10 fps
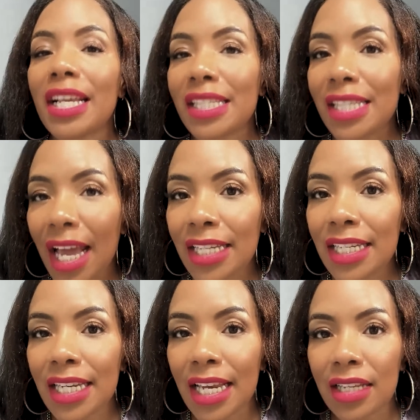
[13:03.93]
the next
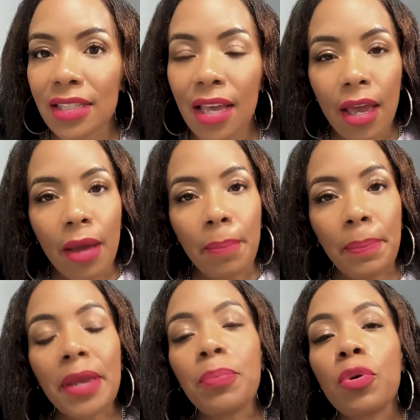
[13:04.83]
90 days,
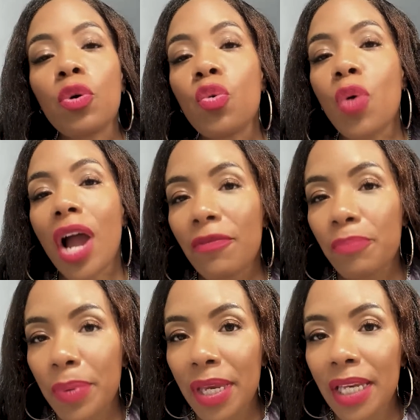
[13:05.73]
people who
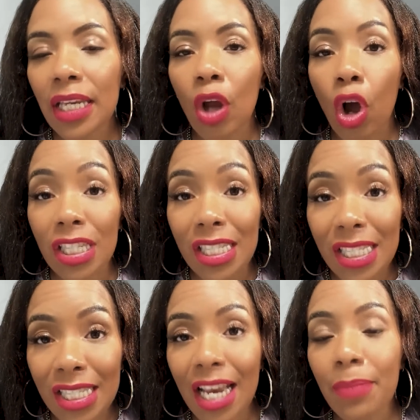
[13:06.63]
have been in
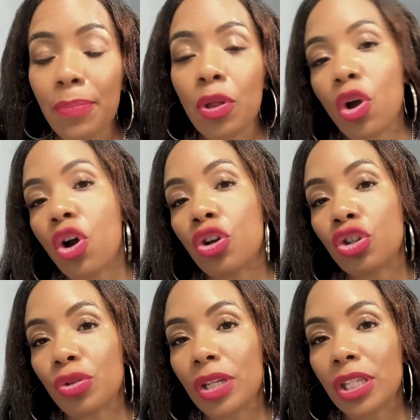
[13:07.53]
unstable
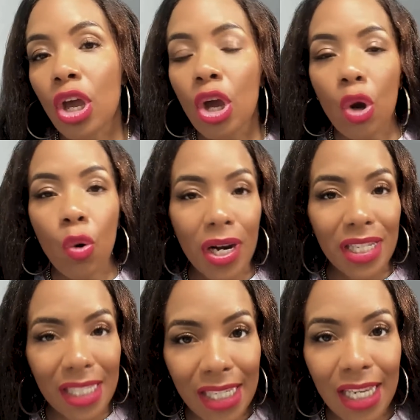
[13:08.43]
countries who
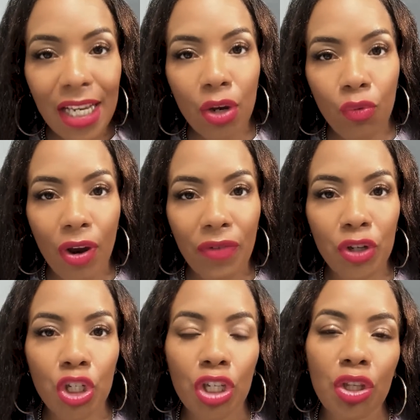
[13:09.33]
are seeking
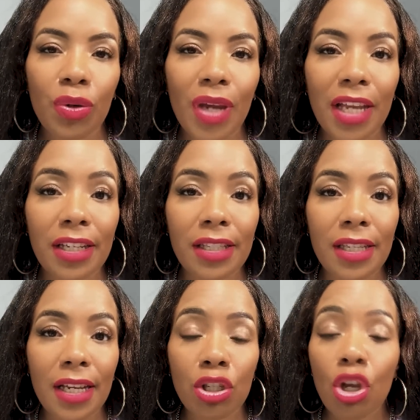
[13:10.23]
refuge in the
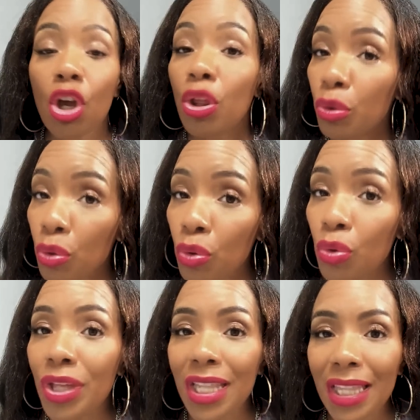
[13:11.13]
United States
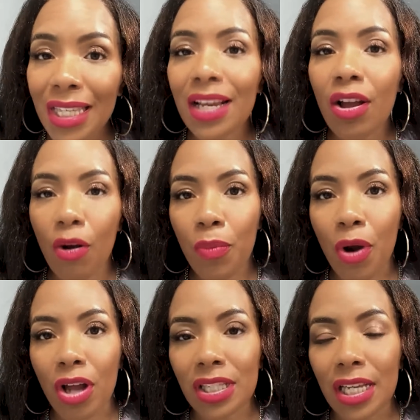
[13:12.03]
through the legal
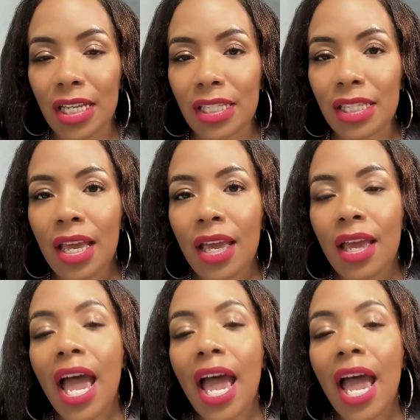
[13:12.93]
process